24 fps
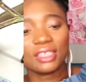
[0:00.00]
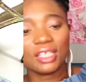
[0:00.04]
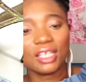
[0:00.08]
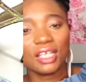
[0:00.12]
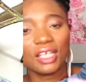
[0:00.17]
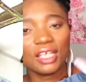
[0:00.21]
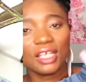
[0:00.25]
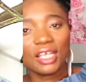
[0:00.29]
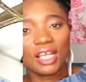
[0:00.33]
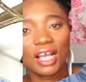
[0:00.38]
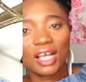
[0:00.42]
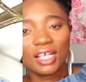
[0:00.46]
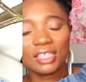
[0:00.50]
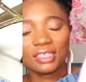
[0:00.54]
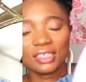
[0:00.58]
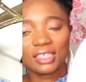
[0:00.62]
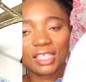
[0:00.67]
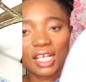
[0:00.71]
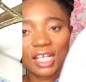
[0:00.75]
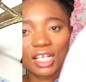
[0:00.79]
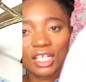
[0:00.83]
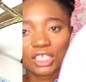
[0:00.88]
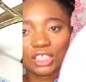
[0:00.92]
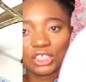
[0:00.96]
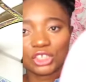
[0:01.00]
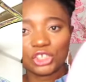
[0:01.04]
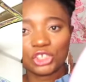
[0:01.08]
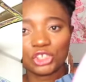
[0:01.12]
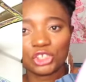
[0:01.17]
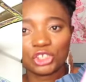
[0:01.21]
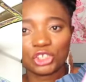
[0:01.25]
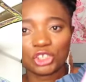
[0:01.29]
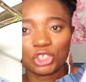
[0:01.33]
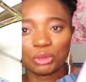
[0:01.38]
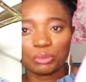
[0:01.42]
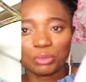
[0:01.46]
It has like a
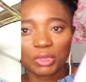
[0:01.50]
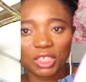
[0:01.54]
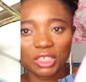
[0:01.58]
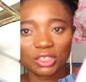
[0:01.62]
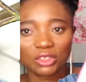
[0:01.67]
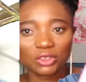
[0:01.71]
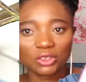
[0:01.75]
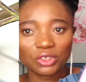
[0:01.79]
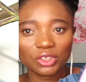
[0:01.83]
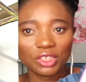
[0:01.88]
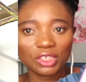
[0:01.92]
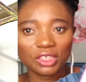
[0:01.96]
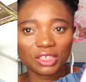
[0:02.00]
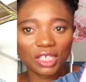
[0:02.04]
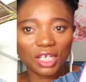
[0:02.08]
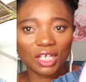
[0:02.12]
shimmer to it.